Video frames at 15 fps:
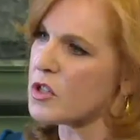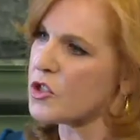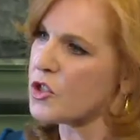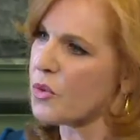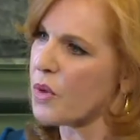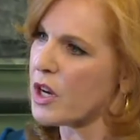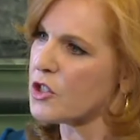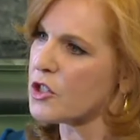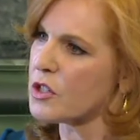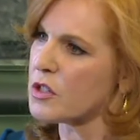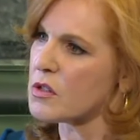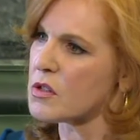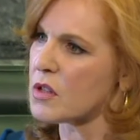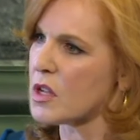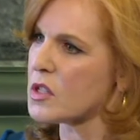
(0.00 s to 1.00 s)

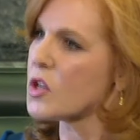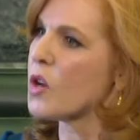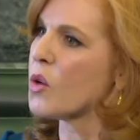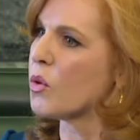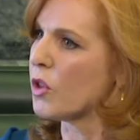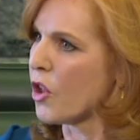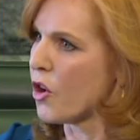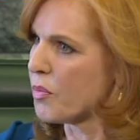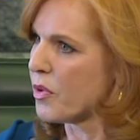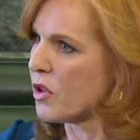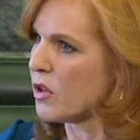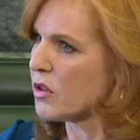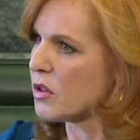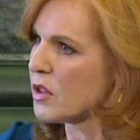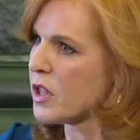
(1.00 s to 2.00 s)
situations, let's go
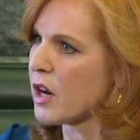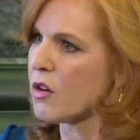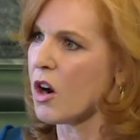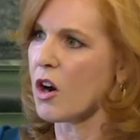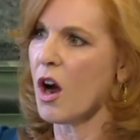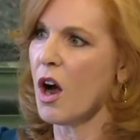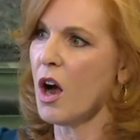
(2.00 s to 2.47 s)
global. There are